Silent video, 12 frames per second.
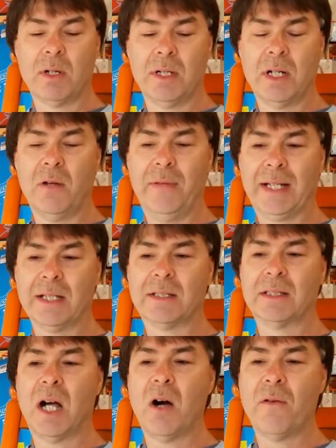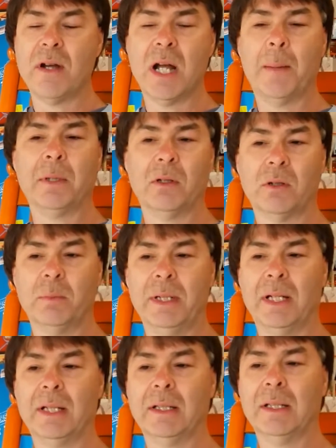to know if he could soften it up a little
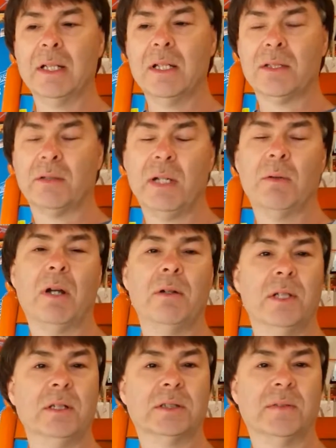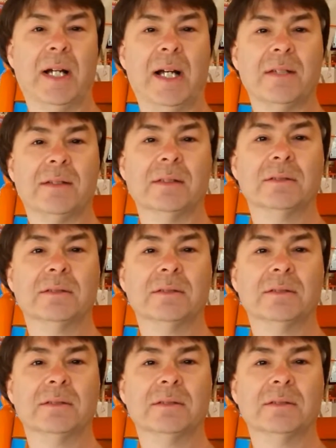bit, so he wrote Dukes of Hazzard.